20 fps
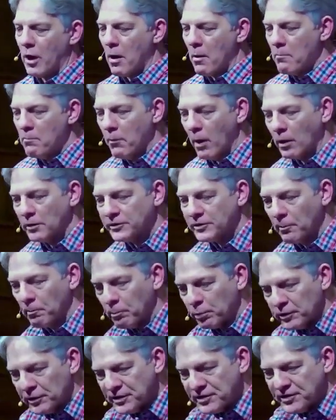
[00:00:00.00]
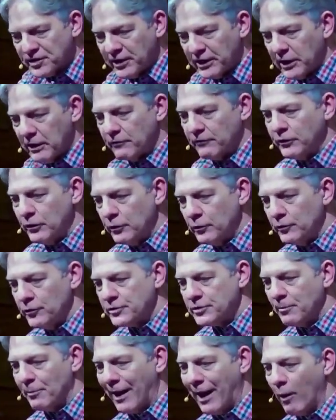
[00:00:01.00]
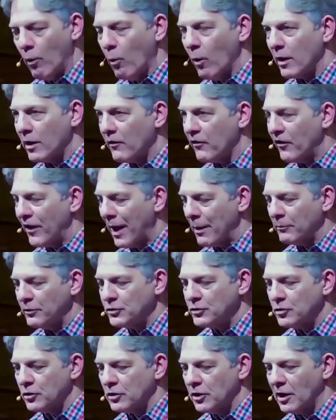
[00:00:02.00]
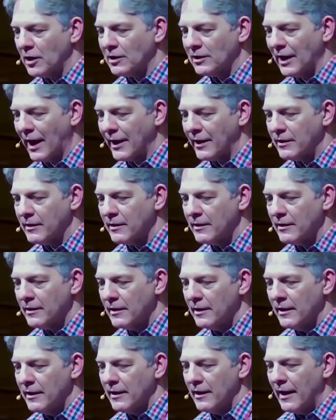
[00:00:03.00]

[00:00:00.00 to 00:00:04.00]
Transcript: there are multiplicity of views about what a family should look like.